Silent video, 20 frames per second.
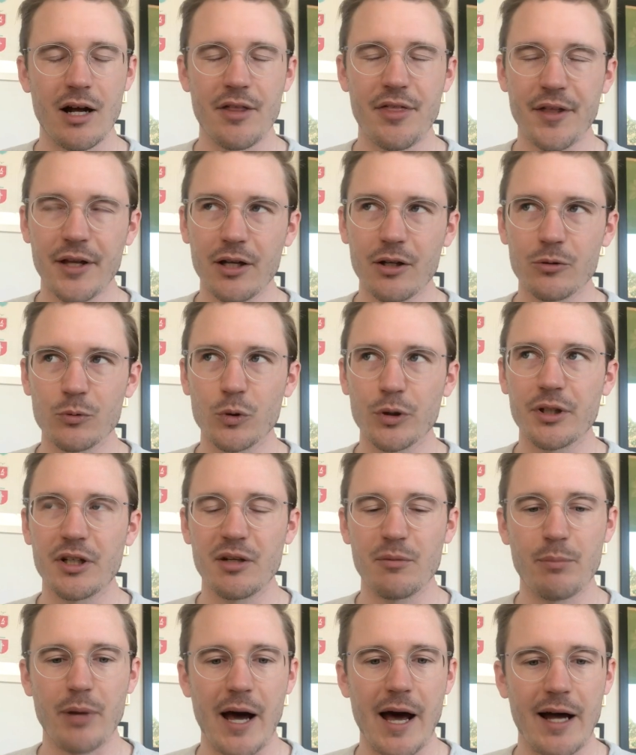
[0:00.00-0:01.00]
I think
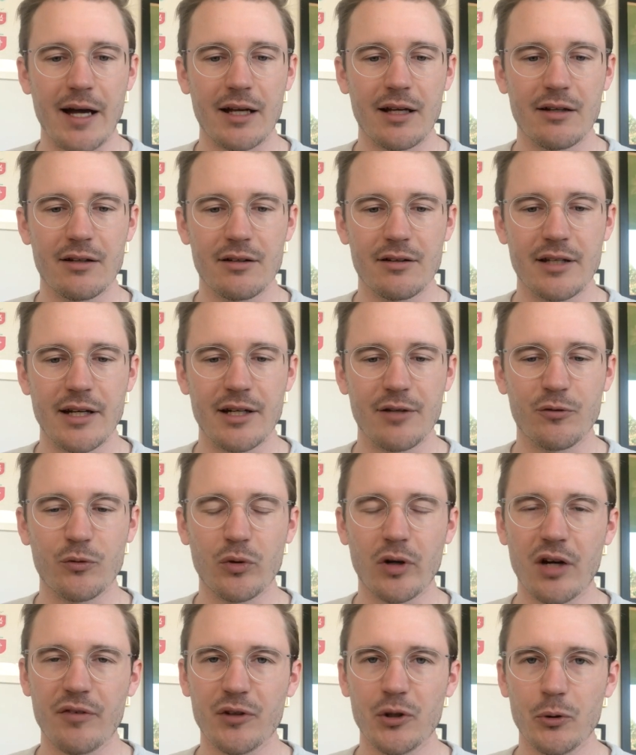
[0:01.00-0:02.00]
looking back, that if
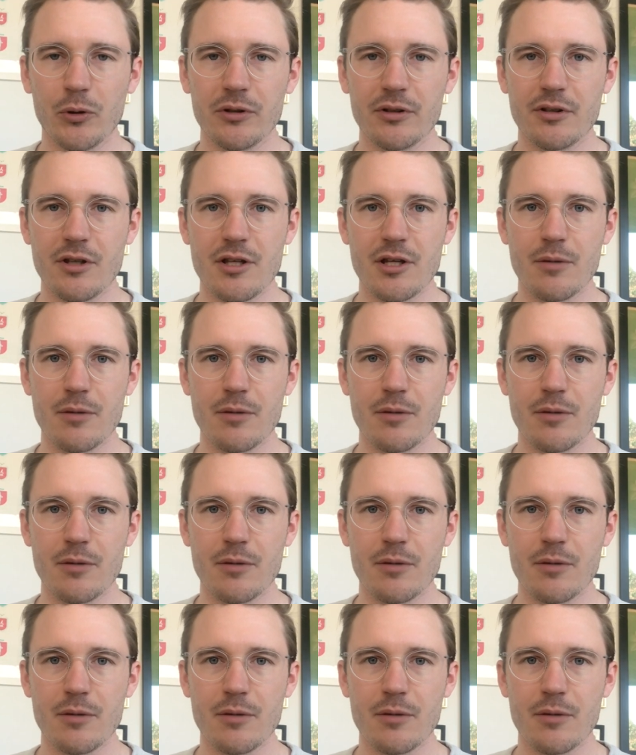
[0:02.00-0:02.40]
GraphQL had